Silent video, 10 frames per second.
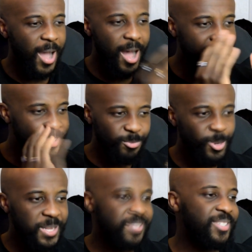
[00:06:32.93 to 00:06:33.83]
I didn't
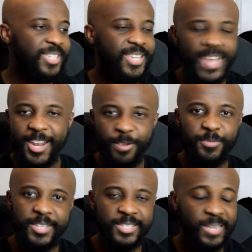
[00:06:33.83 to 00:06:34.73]
really see any
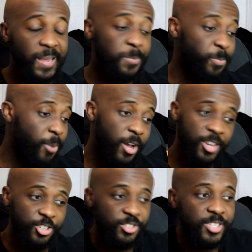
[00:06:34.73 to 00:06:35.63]
of these clips, but
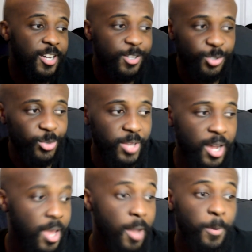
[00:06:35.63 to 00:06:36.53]
it just tells you
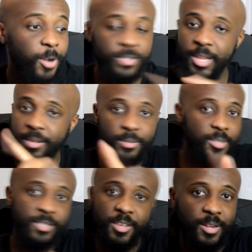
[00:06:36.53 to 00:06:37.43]
that, because
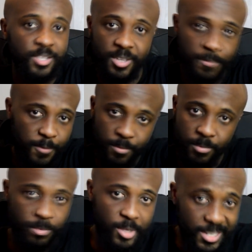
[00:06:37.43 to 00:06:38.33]
let's
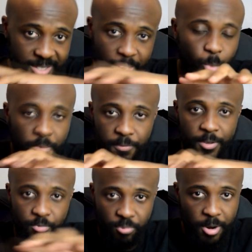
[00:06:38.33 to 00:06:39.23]
get one
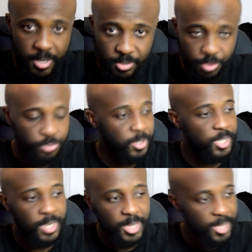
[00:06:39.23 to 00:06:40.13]
thing right and straight,
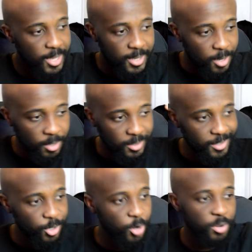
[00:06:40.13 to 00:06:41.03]
yeah.
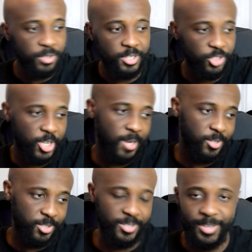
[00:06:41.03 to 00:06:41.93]
None of these
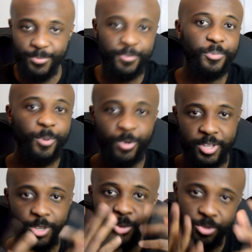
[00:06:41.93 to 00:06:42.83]
challenges in football
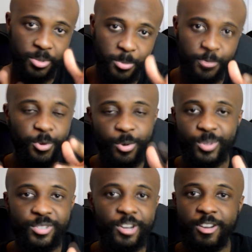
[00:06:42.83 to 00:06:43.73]
that some of you call
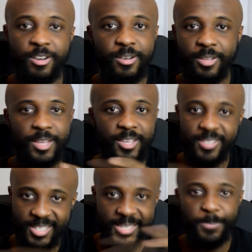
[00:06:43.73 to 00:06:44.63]
soccer is
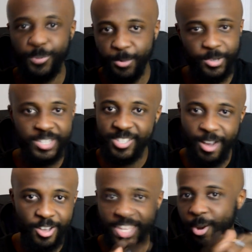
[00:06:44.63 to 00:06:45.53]
acceptable. These
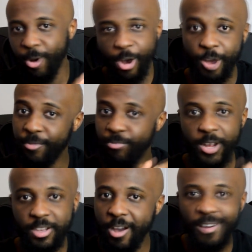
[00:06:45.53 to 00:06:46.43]
are yellow card and
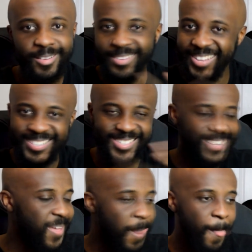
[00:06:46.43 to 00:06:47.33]
red card, and that's
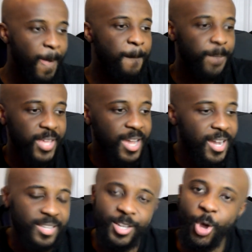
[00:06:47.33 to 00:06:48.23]
it. But yeah,
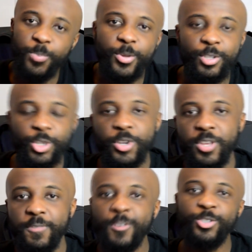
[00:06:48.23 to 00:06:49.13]
guys, I hope you enjoyed it.
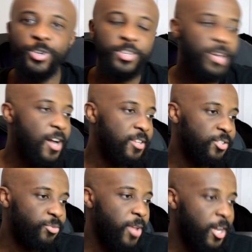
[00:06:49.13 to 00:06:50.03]
If you enjoyed
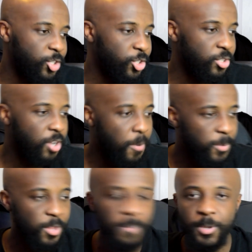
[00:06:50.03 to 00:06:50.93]
this reaction,
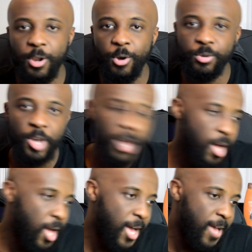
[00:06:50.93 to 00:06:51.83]
comment down below.
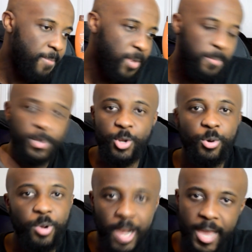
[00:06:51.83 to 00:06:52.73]
Let me know.
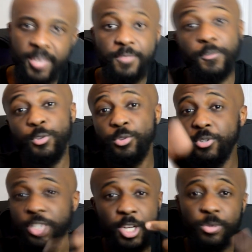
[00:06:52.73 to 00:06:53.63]
Like, if you're new to
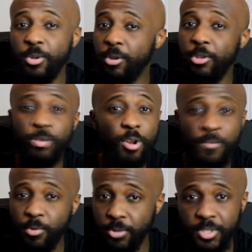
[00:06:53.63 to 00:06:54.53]
the channel, you
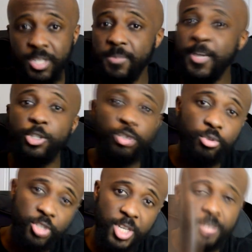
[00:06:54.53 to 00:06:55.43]
love what you see, make sure
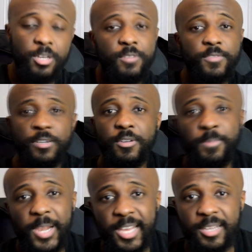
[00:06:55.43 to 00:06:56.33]
you check the other
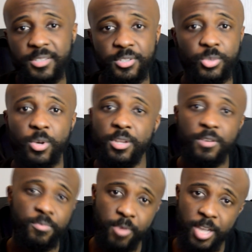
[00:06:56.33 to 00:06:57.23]
playlists as well, the
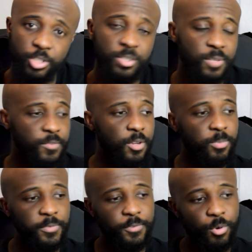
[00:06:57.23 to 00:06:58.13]
other reactions I've
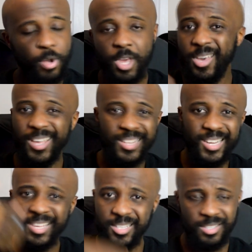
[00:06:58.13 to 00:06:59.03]
done before, and the
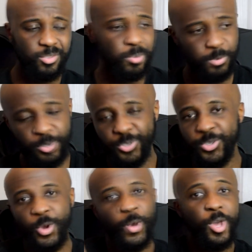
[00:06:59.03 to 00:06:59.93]
link in the description.
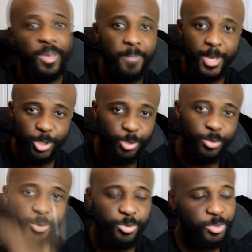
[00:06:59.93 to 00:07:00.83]
So make sure you do